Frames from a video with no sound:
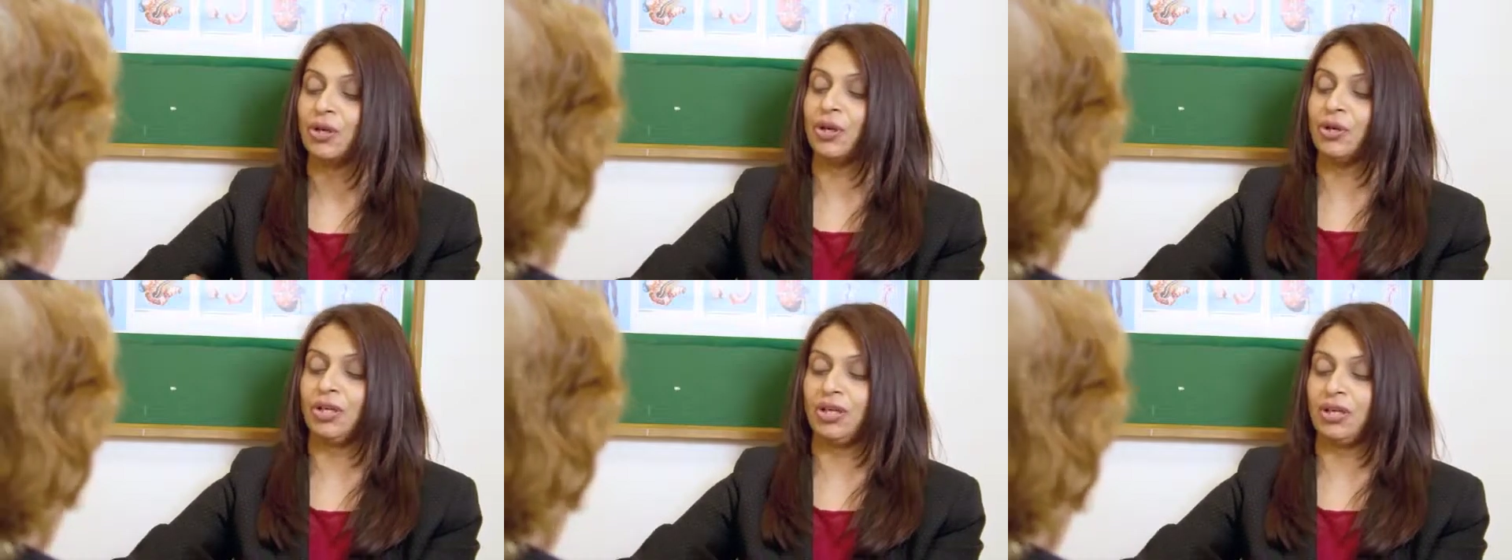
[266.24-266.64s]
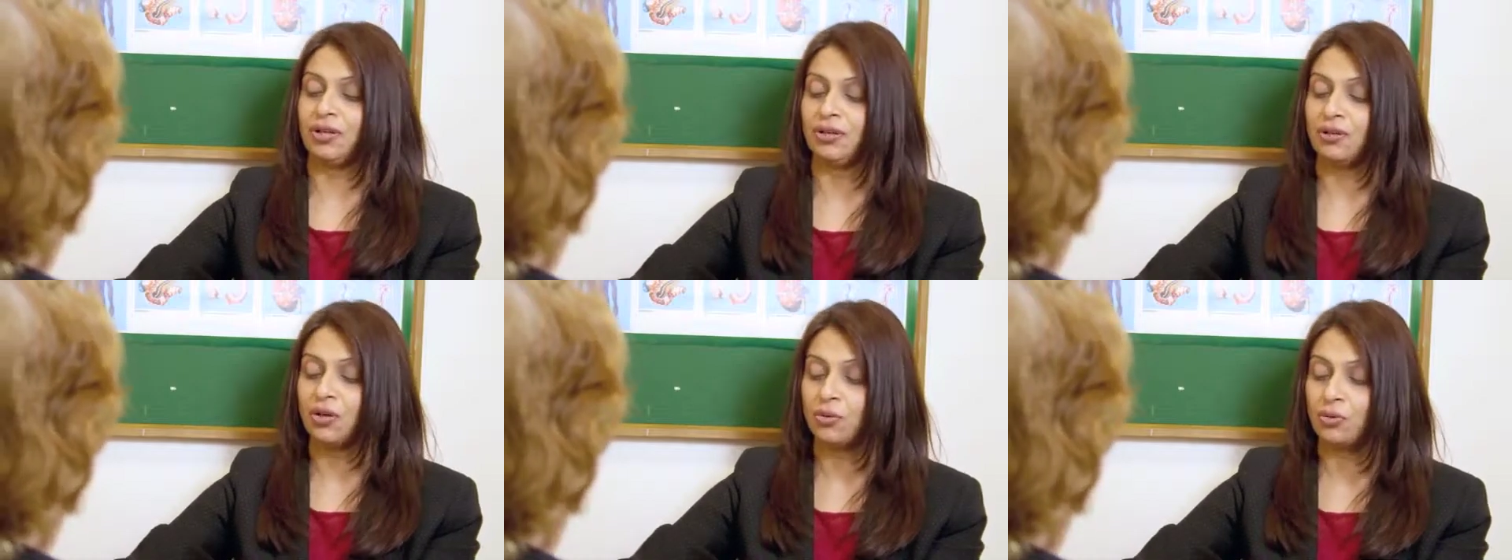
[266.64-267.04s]
Okay,
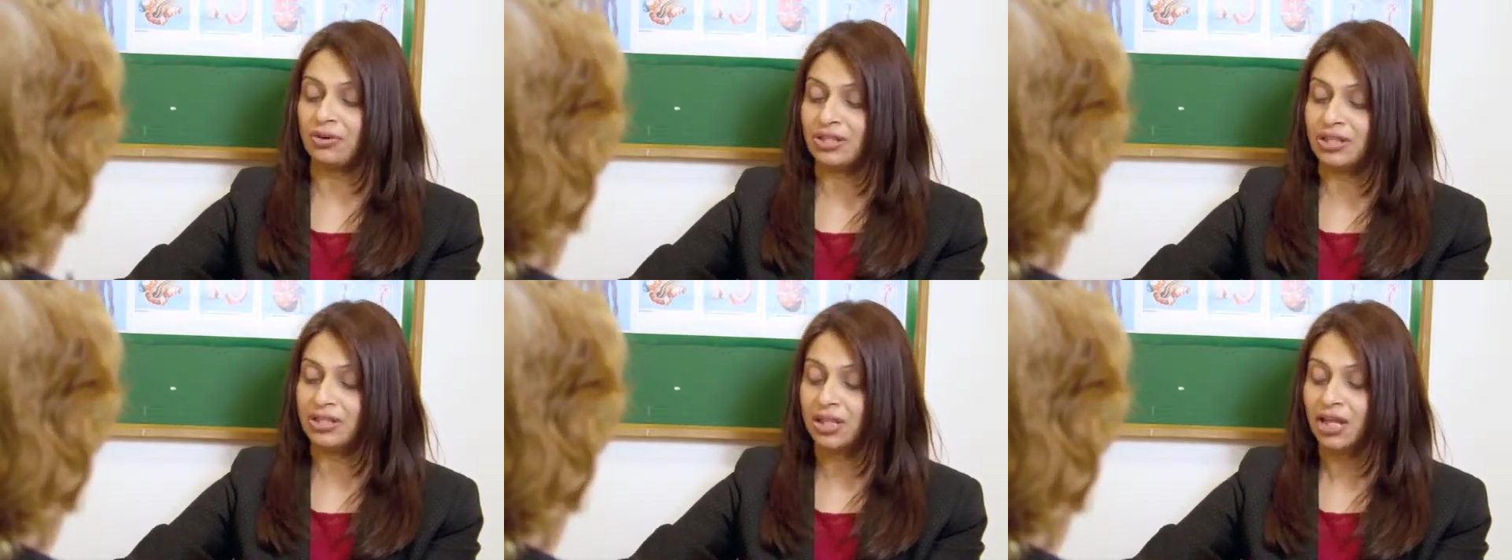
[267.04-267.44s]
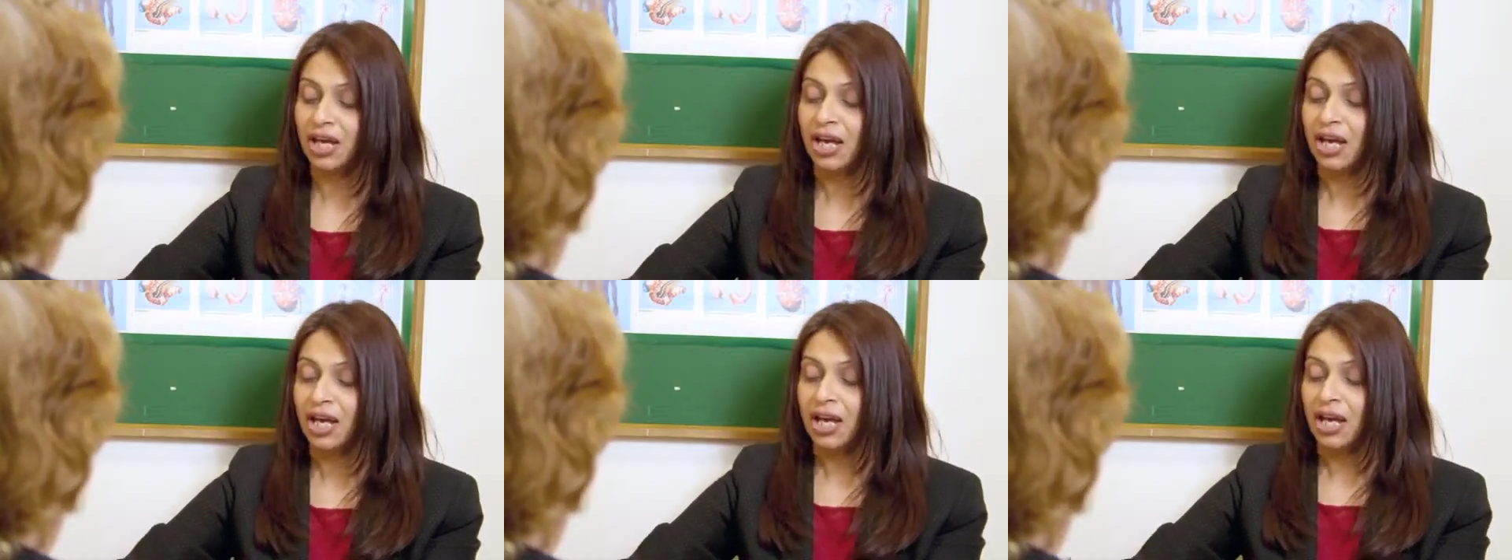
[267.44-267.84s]
no worries.
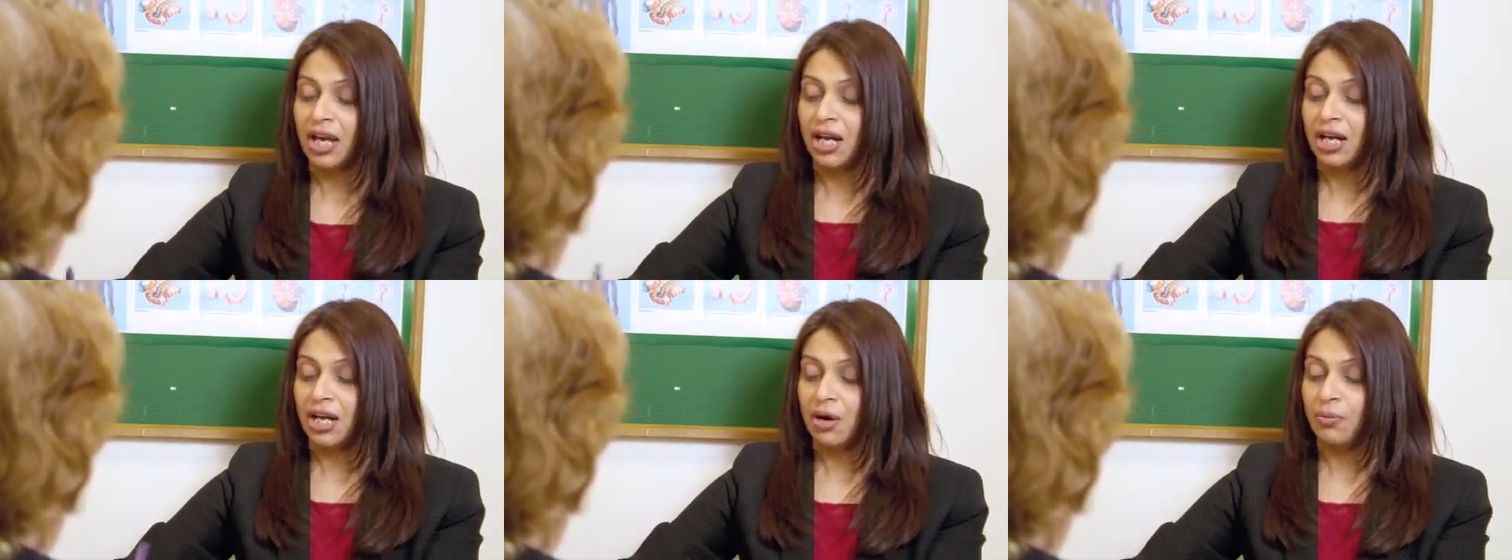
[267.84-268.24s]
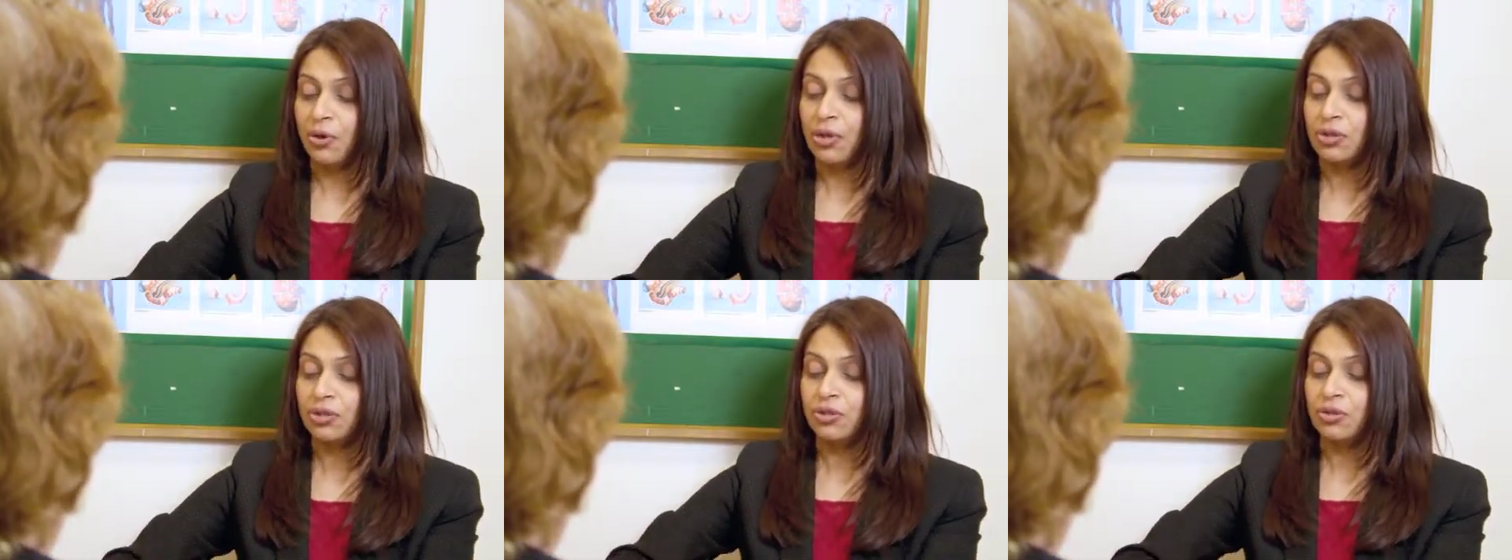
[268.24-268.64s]
Now I'm
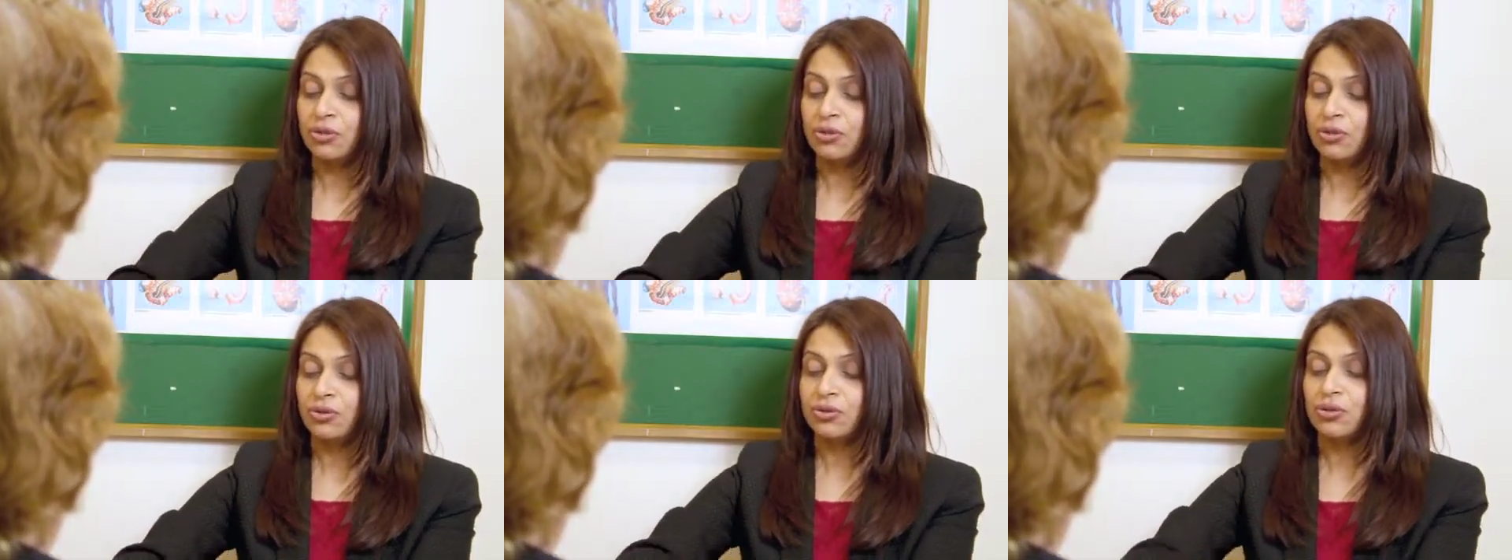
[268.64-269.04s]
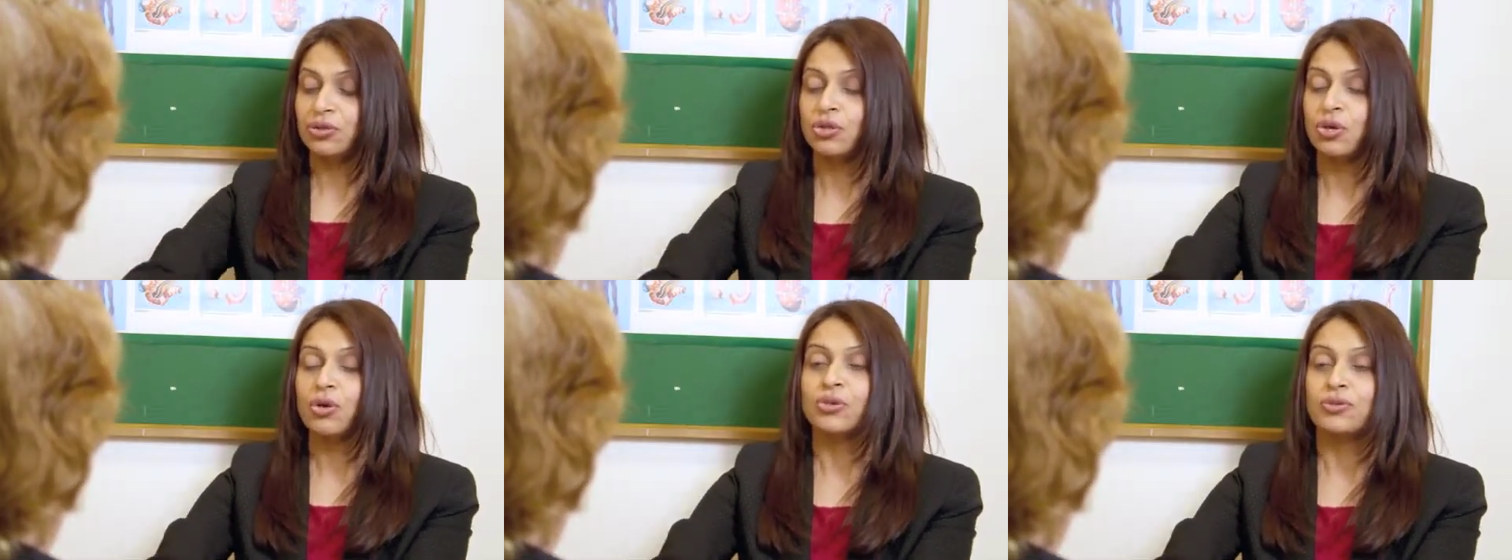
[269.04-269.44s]
going to
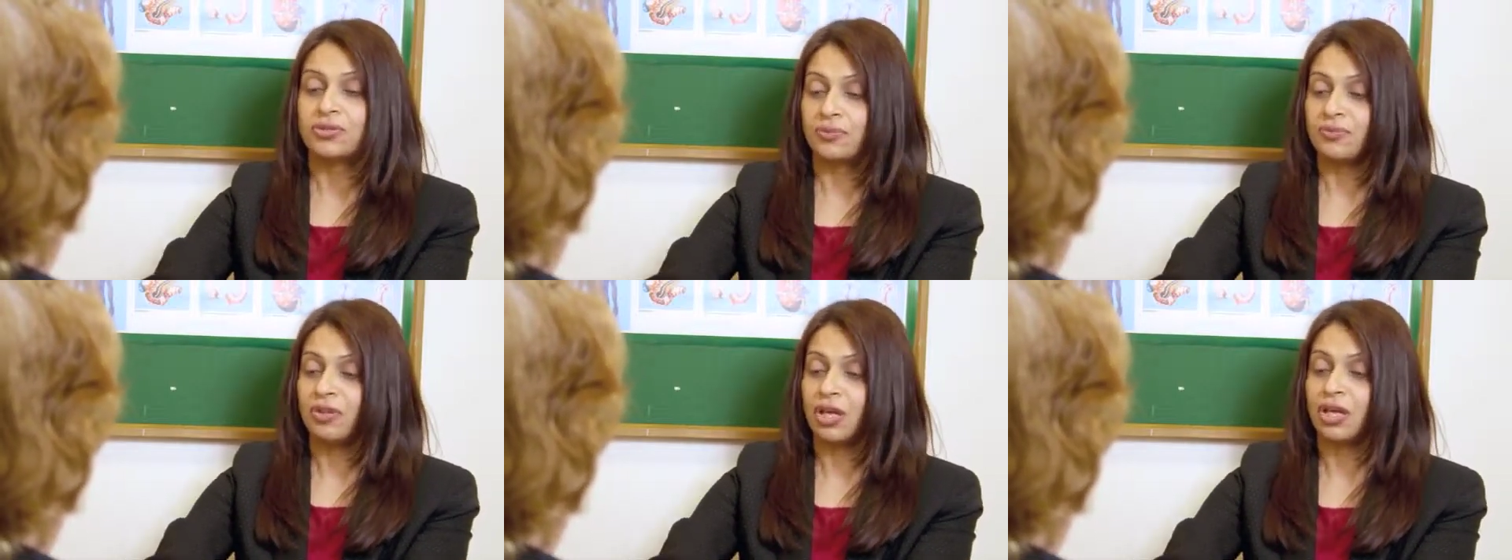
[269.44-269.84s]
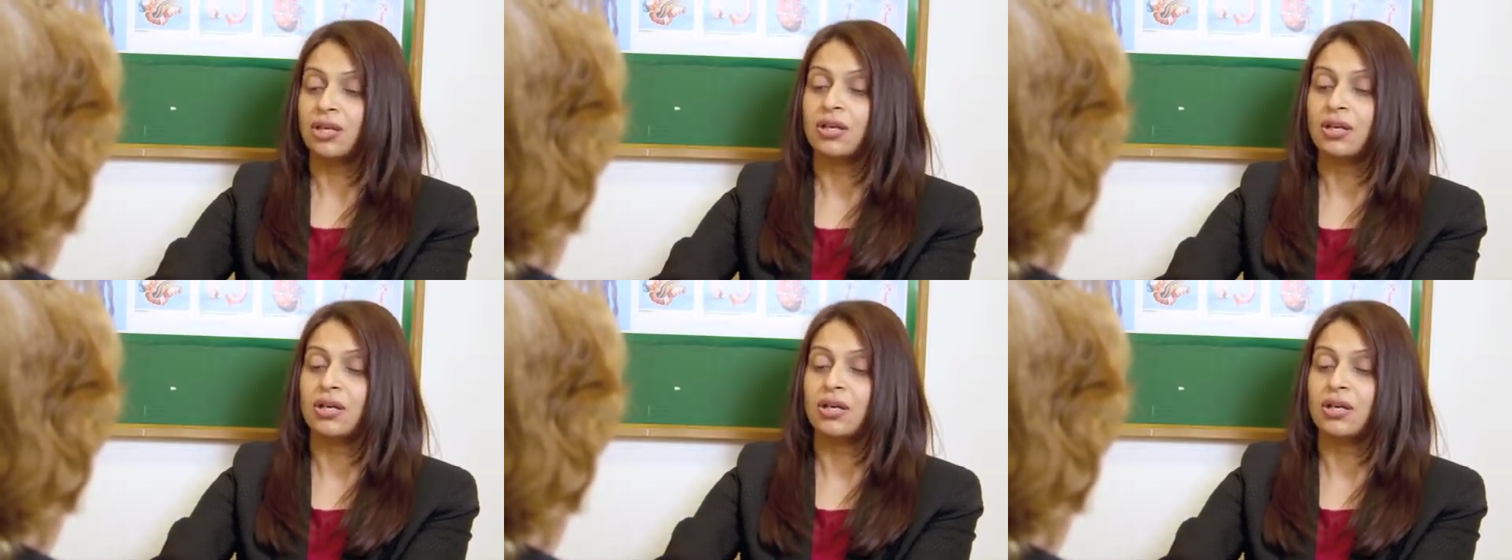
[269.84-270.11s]
show you something.